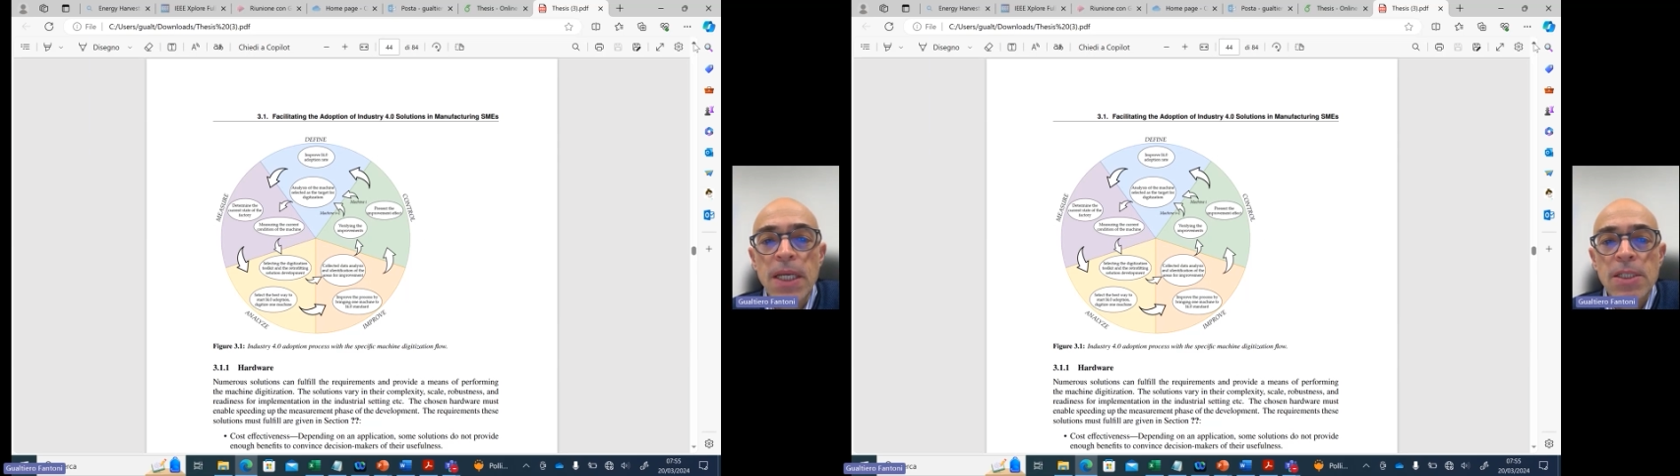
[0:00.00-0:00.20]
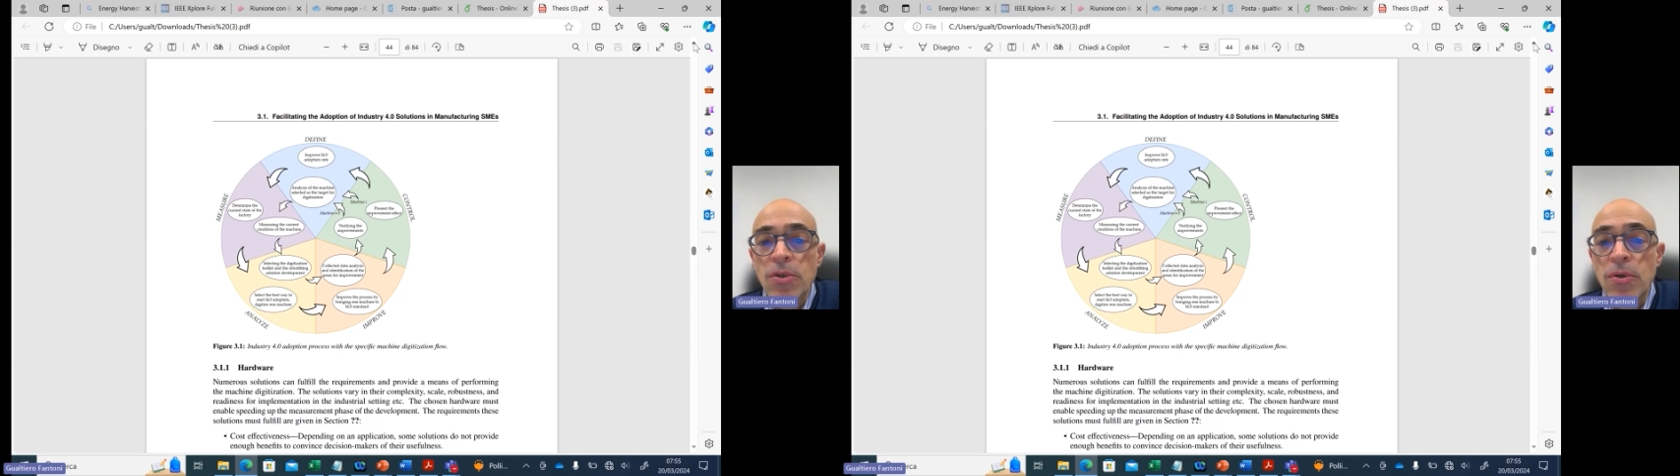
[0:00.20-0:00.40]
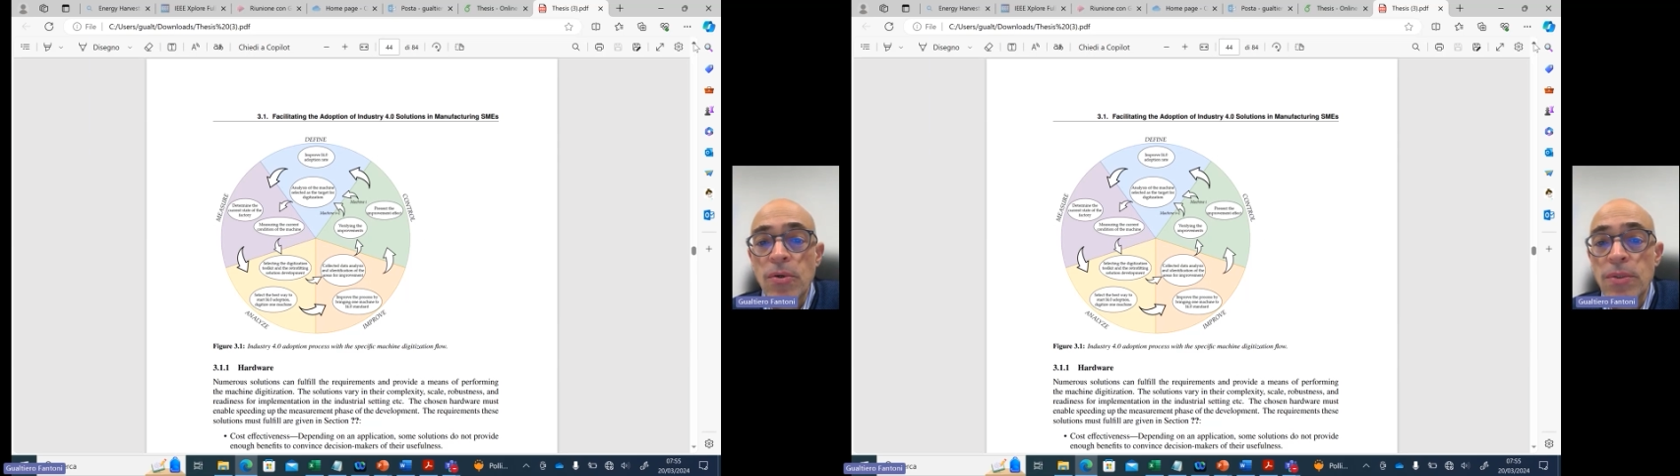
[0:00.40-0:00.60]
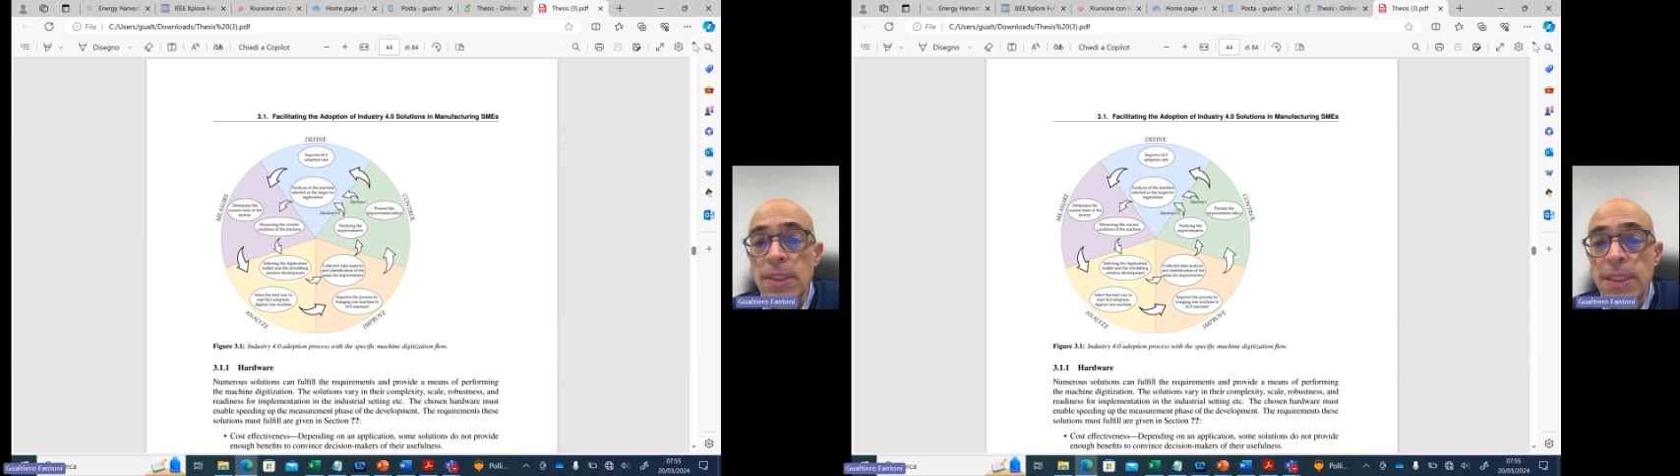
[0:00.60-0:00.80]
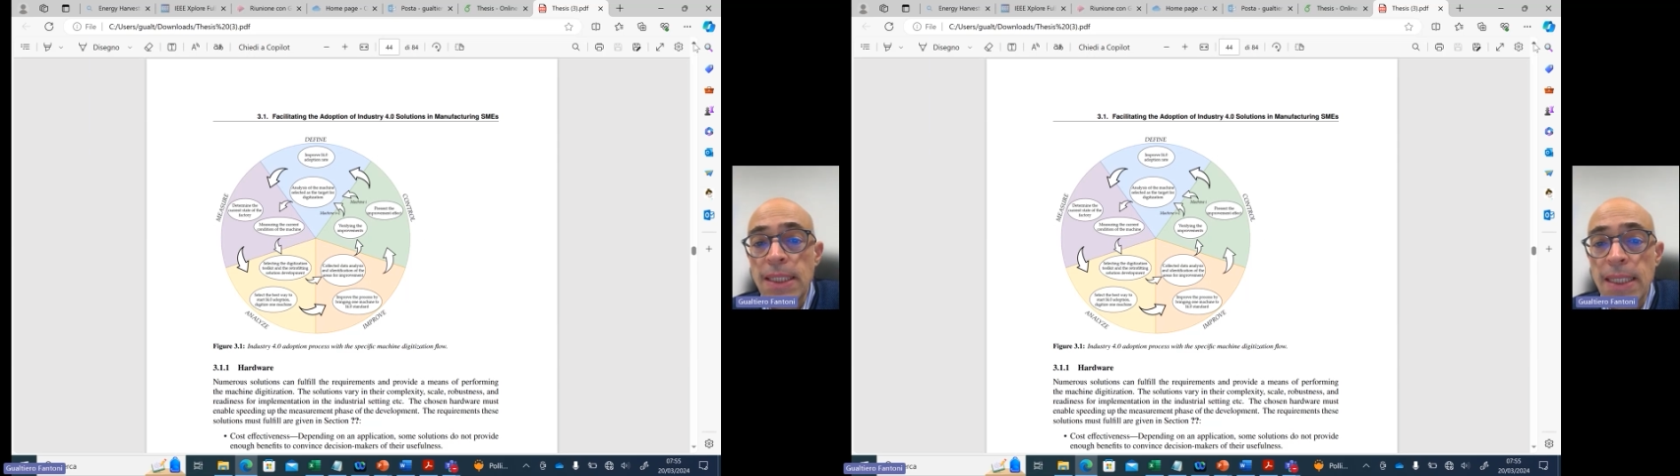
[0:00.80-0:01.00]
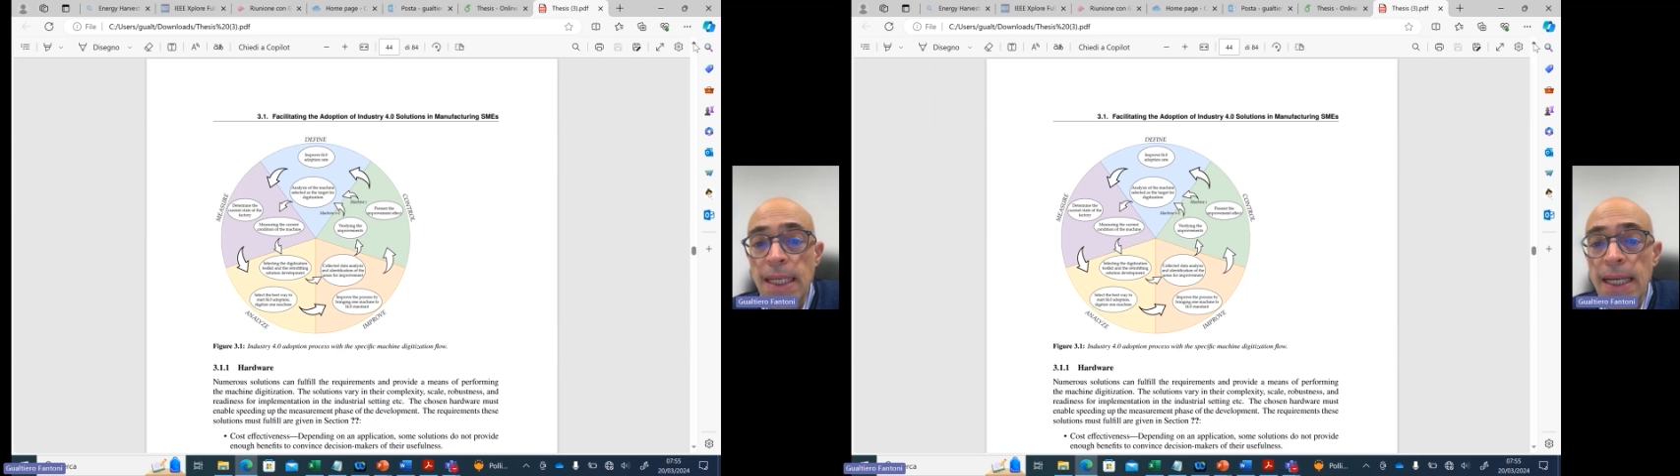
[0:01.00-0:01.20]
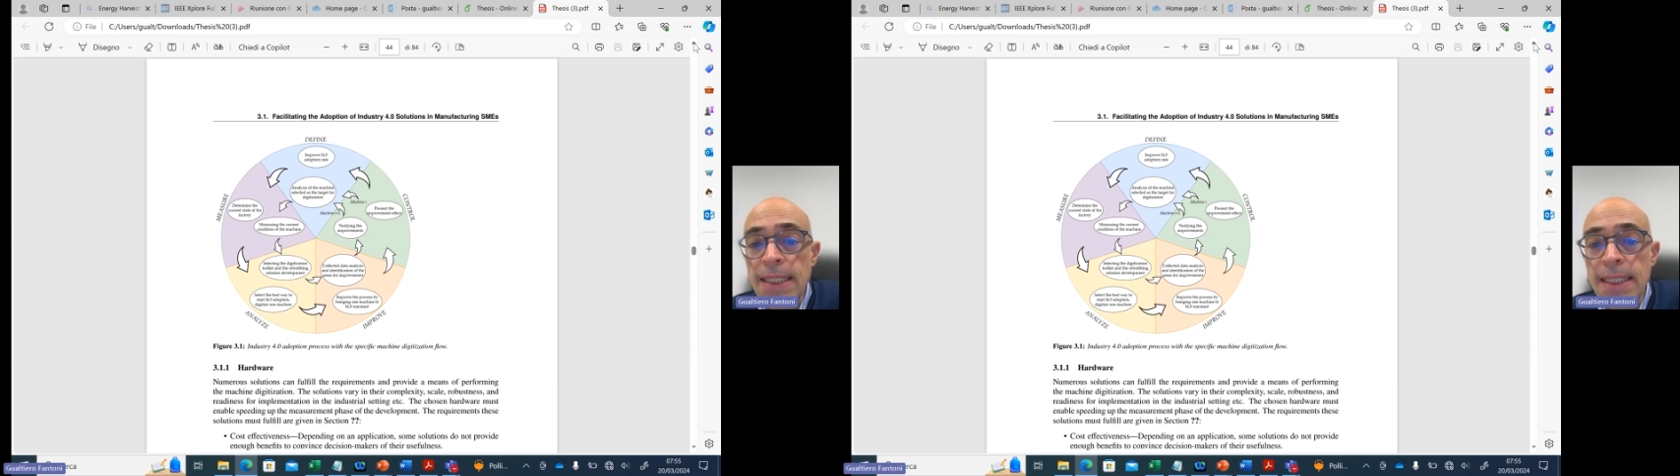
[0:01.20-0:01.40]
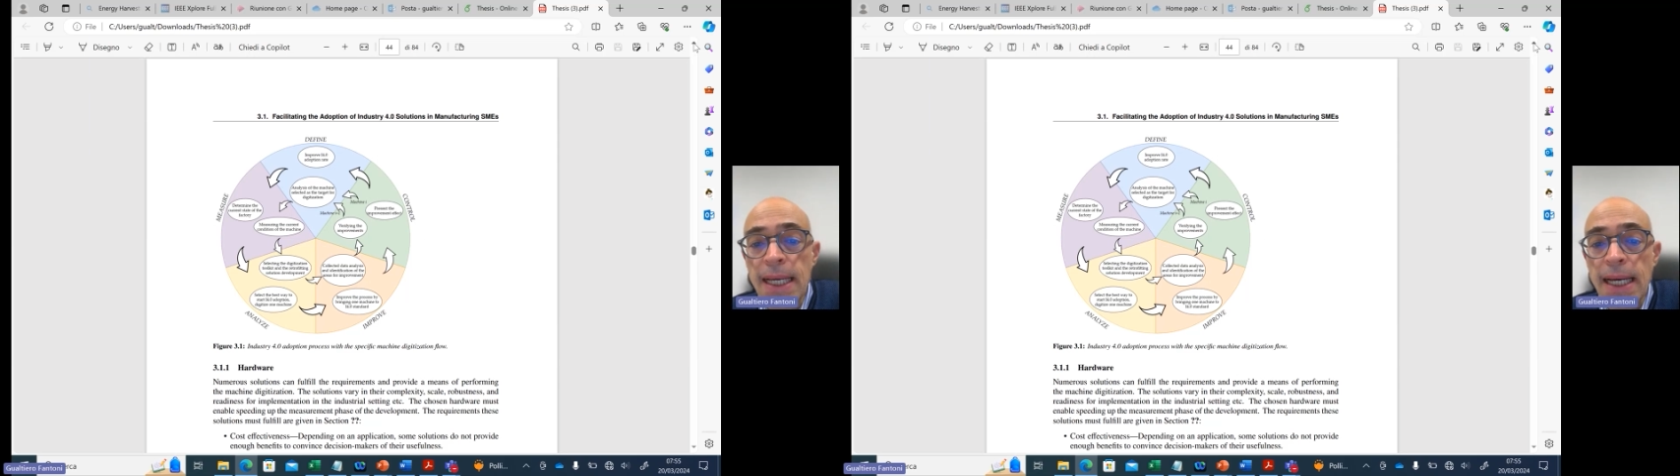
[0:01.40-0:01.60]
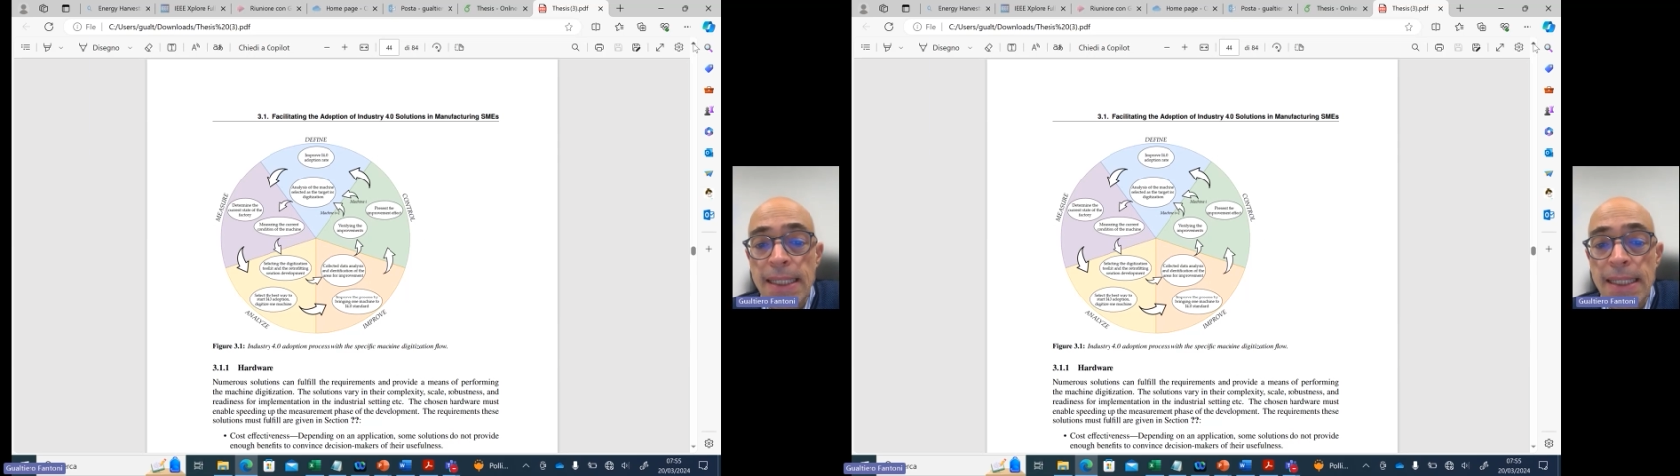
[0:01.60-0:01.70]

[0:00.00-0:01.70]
So the idea